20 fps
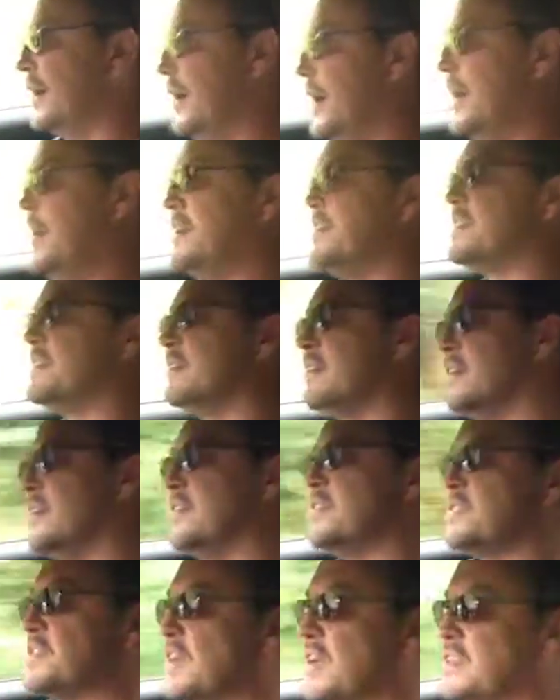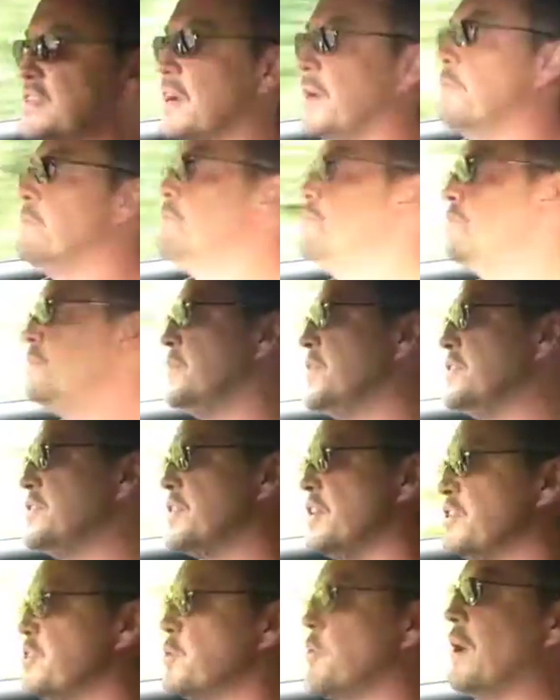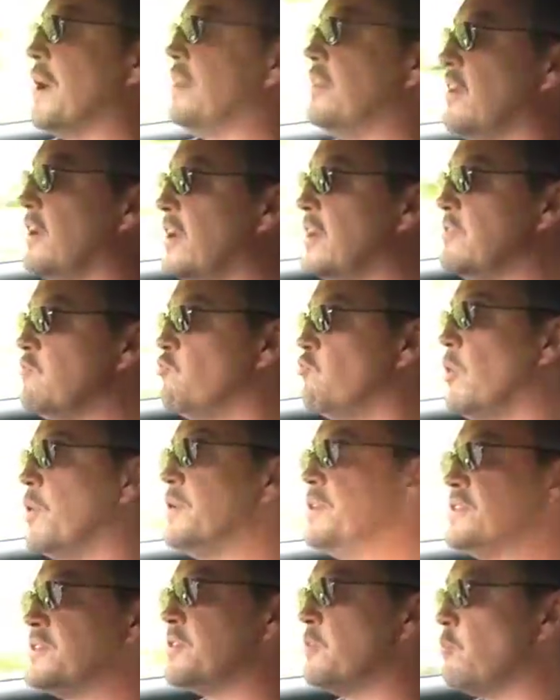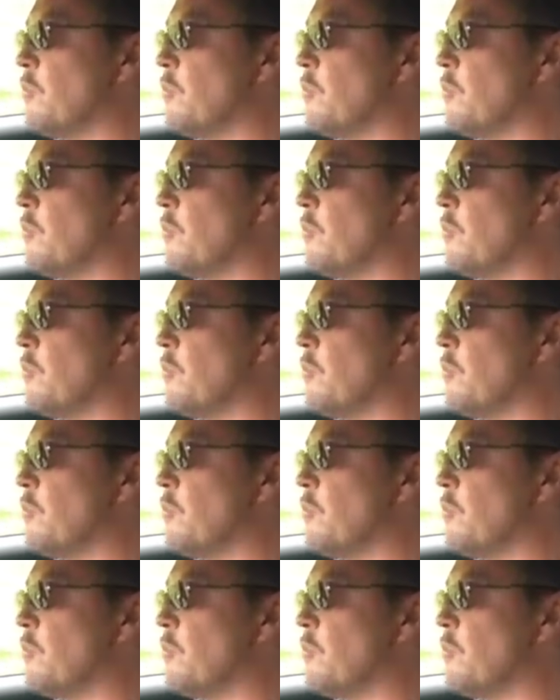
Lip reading: It isn't set up in such a way that it ruins the